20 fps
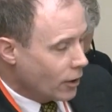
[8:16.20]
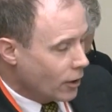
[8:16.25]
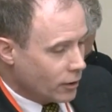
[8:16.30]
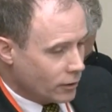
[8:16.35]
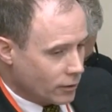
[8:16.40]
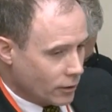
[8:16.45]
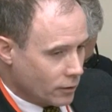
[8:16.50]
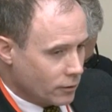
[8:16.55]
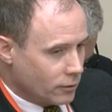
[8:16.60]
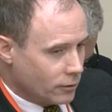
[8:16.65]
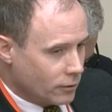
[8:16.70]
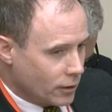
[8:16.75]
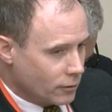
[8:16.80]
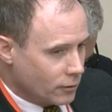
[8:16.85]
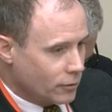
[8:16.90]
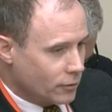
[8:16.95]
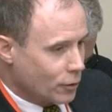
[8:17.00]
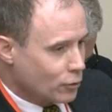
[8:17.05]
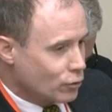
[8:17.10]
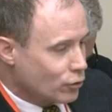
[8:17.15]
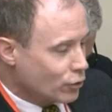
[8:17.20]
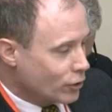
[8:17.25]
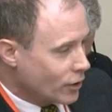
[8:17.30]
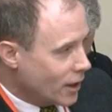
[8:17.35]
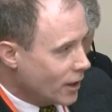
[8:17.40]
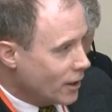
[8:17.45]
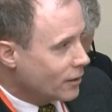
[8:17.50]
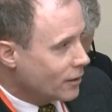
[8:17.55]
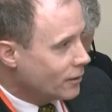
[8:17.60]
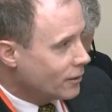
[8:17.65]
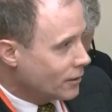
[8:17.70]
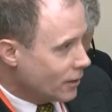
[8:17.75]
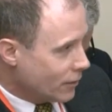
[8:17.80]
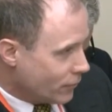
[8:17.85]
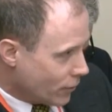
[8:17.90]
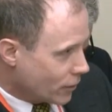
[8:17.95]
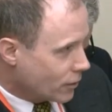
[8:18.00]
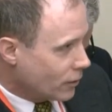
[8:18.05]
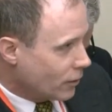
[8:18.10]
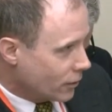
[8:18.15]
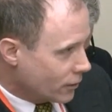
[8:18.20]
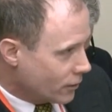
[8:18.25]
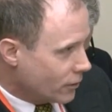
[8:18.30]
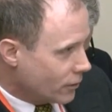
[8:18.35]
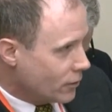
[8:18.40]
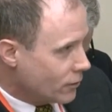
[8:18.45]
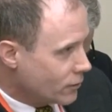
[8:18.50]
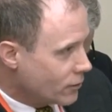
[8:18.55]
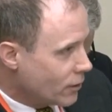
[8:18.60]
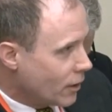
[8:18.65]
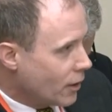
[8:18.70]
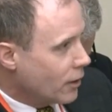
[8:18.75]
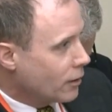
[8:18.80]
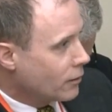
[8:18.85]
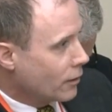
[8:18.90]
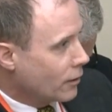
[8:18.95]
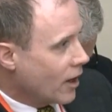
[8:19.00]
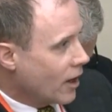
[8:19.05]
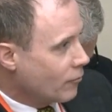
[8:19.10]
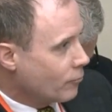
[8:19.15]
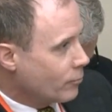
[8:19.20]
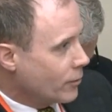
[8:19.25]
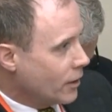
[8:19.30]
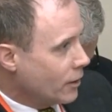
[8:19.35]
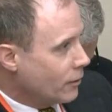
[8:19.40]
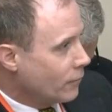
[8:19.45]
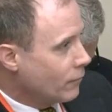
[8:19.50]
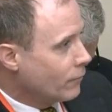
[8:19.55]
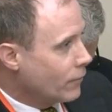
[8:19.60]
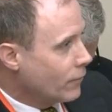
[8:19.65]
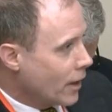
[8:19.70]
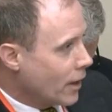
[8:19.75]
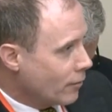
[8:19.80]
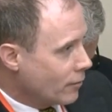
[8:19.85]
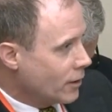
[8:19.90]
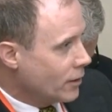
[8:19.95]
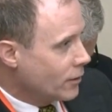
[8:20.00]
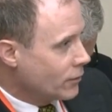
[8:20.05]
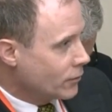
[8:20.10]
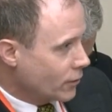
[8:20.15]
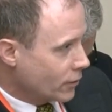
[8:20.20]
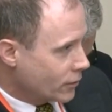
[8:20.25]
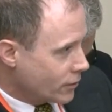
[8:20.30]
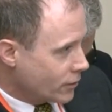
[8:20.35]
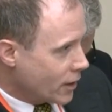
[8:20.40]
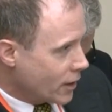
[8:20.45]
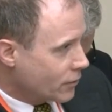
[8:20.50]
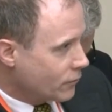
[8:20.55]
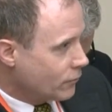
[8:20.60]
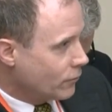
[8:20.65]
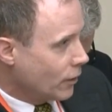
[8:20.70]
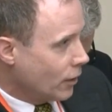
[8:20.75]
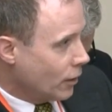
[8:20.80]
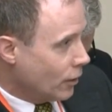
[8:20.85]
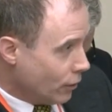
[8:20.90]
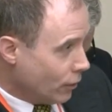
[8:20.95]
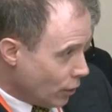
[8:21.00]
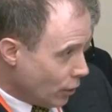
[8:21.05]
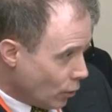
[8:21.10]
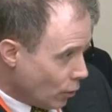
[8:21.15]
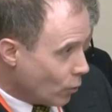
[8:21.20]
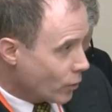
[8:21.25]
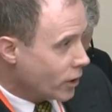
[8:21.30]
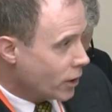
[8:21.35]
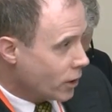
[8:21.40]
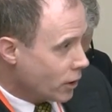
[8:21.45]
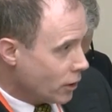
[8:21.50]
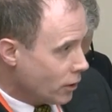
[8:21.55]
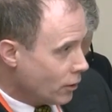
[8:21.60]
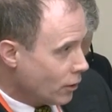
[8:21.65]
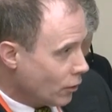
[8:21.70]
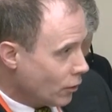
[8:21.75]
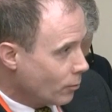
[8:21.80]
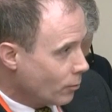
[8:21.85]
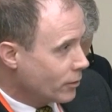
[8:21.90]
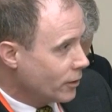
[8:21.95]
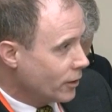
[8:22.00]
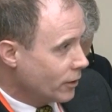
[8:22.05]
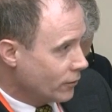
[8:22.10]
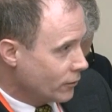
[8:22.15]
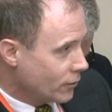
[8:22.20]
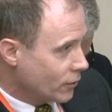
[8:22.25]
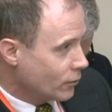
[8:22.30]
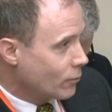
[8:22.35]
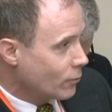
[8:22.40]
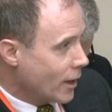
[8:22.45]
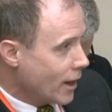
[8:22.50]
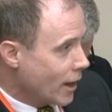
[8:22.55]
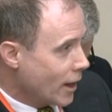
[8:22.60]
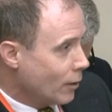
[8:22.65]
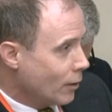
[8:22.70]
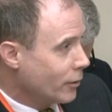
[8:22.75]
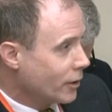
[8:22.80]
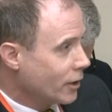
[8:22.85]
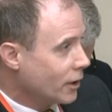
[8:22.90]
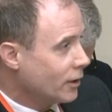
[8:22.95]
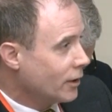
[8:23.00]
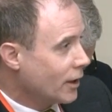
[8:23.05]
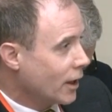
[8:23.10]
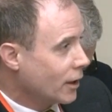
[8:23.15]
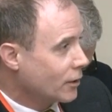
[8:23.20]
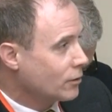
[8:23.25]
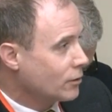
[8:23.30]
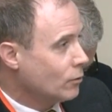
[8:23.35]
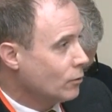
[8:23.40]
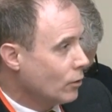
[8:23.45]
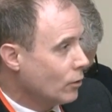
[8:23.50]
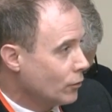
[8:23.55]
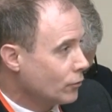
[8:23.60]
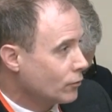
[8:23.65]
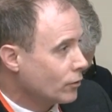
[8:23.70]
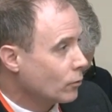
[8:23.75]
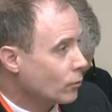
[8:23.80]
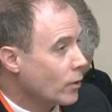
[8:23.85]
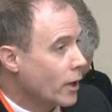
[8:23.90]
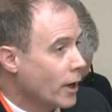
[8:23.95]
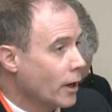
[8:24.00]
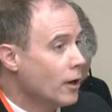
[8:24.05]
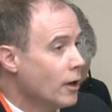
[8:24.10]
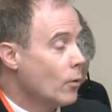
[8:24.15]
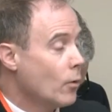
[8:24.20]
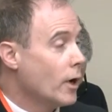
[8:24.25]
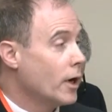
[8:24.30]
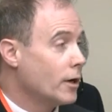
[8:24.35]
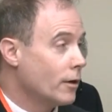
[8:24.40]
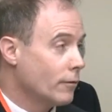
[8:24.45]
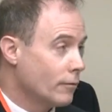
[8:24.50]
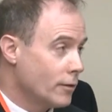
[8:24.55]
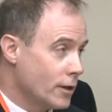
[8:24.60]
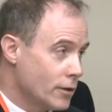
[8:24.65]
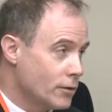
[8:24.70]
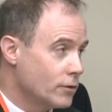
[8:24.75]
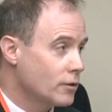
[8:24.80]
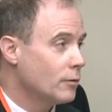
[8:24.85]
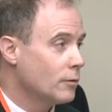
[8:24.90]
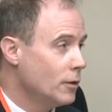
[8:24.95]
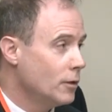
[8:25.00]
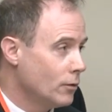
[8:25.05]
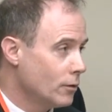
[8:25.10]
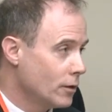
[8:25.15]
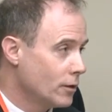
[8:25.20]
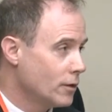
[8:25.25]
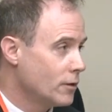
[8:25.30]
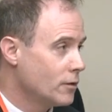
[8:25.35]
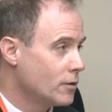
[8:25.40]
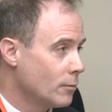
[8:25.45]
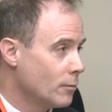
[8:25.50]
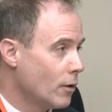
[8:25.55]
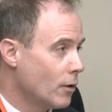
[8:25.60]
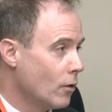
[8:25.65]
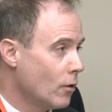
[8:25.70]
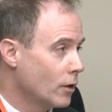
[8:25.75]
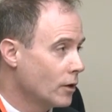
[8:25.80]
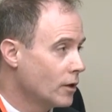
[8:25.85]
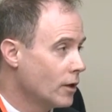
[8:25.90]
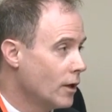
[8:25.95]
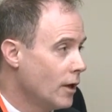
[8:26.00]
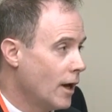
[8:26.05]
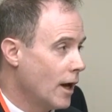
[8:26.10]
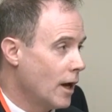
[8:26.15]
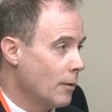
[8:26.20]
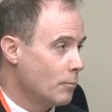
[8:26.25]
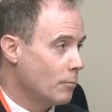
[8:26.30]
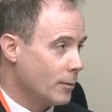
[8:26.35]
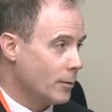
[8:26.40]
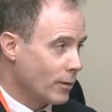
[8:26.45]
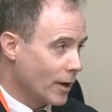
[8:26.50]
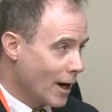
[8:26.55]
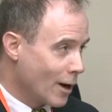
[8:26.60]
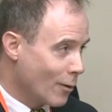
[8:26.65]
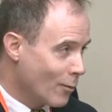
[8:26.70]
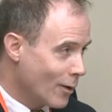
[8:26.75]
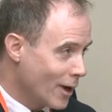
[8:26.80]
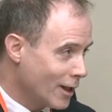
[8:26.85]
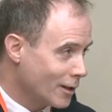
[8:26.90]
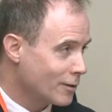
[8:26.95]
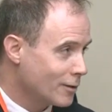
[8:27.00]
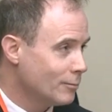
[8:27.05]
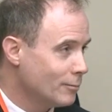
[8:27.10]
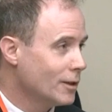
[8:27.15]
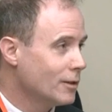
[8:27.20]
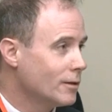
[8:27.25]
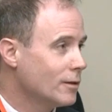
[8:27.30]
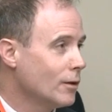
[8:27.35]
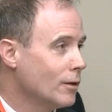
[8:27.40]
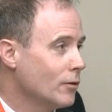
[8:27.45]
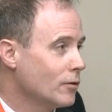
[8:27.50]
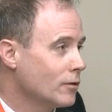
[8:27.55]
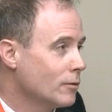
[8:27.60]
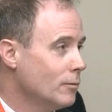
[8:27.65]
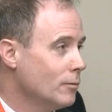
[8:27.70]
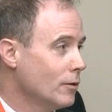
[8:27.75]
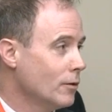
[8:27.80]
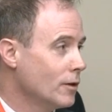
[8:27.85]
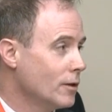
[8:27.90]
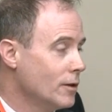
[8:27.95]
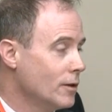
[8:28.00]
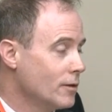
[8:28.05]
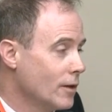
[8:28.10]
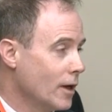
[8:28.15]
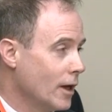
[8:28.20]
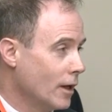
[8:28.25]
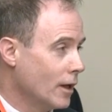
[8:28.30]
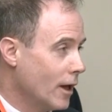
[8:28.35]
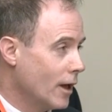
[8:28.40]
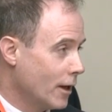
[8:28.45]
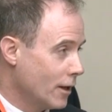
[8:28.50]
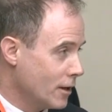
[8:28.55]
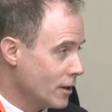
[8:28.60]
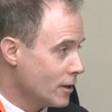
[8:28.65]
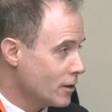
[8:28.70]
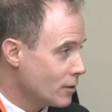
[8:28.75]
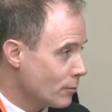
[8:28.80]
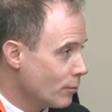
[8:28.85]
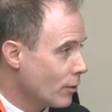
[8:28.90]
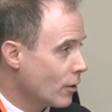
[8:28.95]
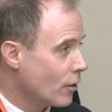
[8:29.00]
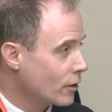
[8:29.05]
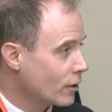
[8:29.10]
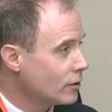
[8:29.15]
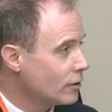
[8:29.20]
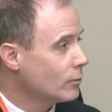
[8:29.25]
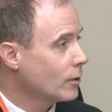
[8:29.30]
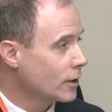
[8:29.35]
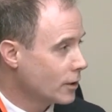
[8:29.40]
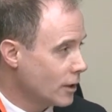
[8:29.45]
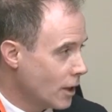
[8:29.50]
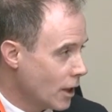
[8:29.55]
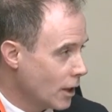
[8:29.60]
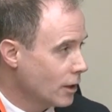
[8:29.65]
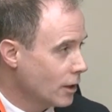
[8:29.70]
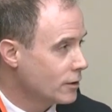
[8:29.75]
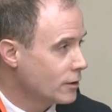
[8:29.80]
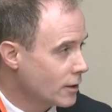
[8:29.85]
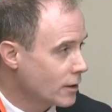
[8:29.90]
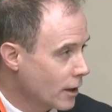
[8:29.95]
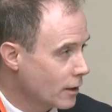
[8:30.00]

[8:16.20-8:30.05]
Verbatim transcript: that, that, that created difficulties, there have been very successful low-key openings as well within Absolutely. that 200, where, where there is community support yeah. and people yeah. are welcomed into those communities, and, and it is important to acknowledge that.